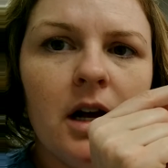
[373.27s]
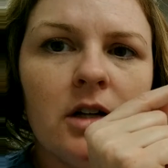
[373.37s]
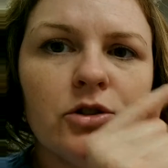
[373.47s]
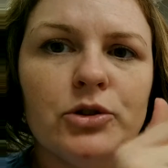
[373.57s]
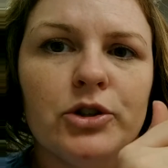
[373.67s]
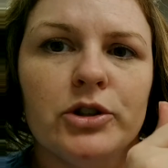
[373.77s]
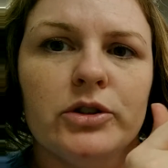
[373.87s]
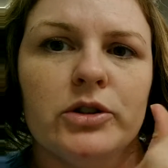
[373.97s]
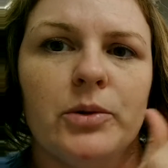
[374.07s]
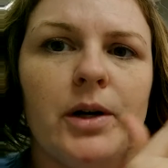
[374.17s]

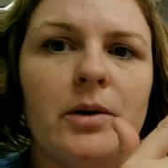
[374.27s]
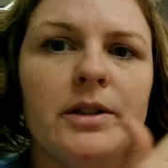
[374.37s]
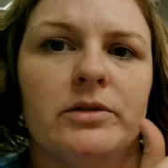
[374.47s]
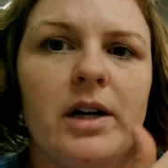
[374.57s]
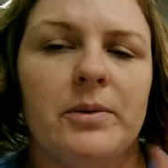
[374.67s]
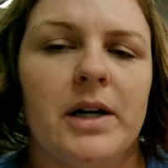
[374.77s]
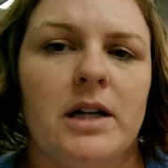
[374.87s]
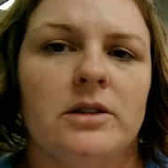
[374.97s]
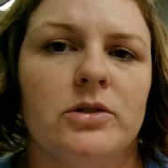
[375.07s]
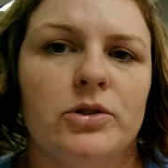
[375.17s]
Sutures, so we always write what
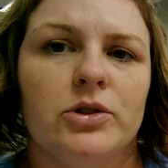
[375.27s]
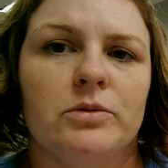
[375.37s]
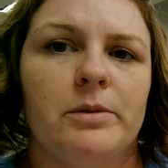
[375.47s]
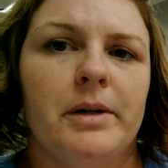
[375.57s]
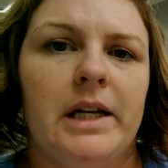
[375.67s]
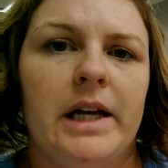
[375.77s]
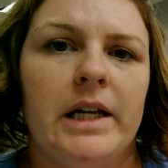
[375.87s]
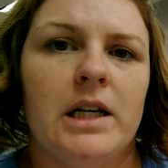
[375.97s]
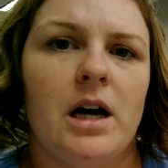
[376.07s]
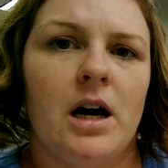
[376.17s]
kind of sutures we put in,